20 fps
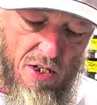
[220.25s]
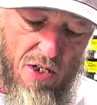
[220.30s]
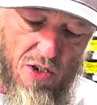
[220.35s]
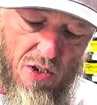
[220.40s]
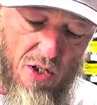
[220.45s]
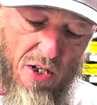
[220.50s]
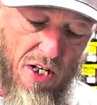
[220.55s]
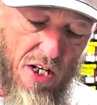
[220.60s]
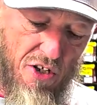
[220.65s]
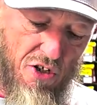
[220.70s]

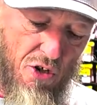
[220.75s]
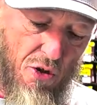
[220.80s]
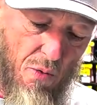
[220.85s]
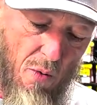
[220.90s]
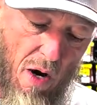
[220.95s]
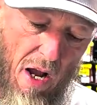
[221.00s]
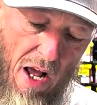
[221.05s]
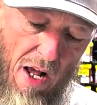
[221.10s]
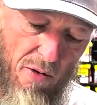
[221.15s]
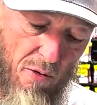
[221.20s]
You get your
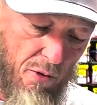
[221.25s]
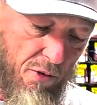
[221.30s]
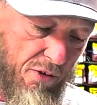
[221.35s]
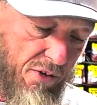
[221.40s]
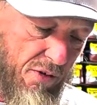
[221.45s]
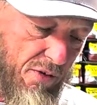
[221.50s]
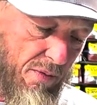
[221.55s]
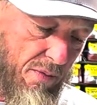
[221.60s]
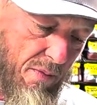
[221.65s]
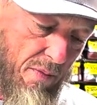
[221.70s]

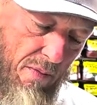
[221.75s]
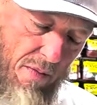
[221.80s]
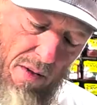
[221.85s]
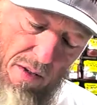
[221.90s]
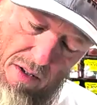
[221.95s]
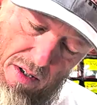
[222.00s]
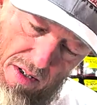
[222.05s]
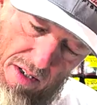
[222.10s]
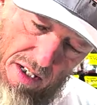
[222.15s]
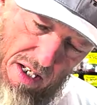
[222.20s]
rattles.
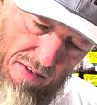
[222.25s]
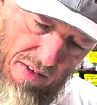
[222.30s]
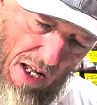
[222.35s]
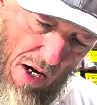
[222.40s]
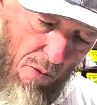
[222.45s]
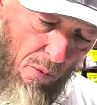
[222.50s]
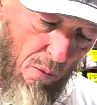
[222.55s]
Get that